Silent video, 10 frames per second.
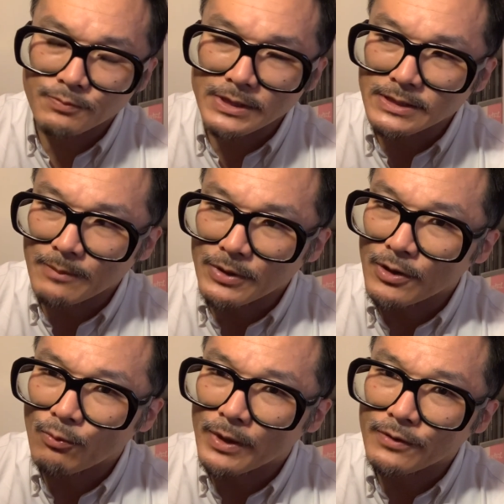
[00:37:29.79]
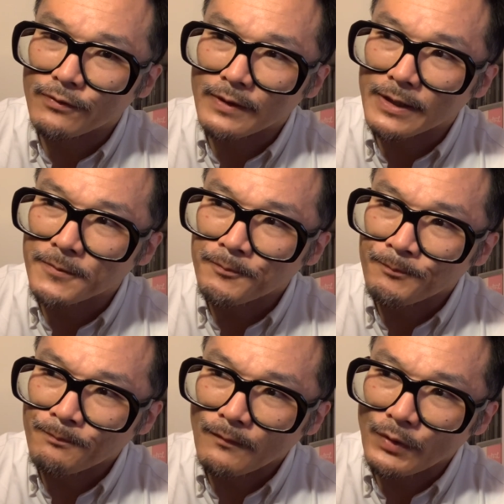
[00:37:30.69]
please let me know what you think
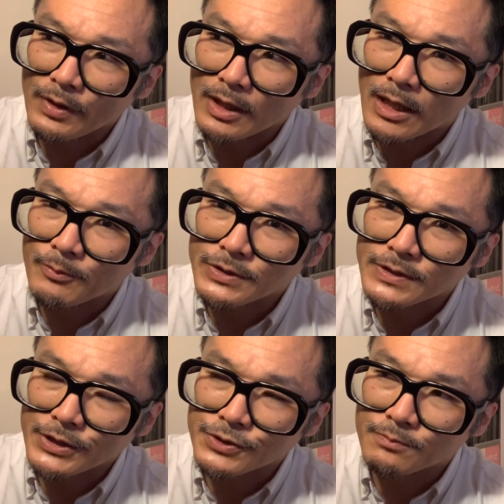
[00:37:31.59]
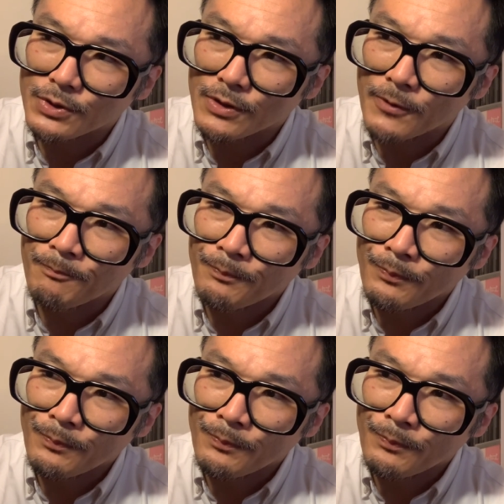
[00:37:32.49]
in the comment section below.